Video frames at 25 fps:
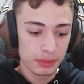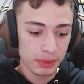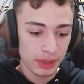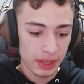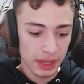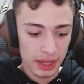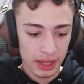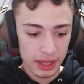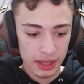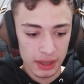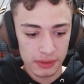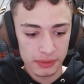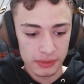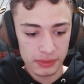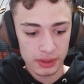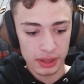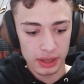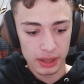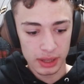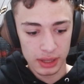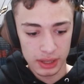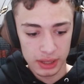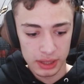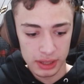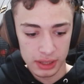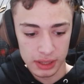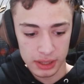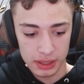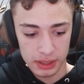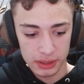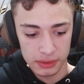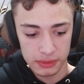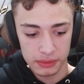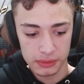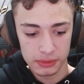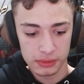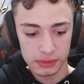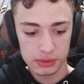We
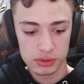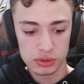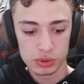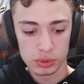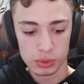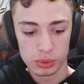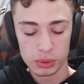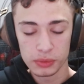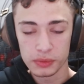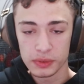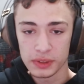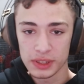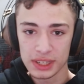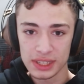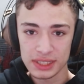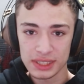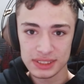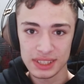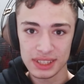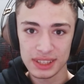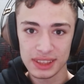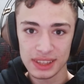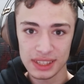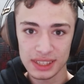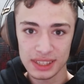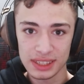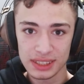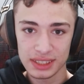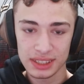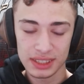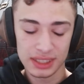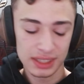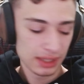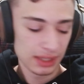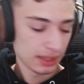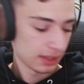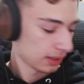have Soar Phoenix, I think,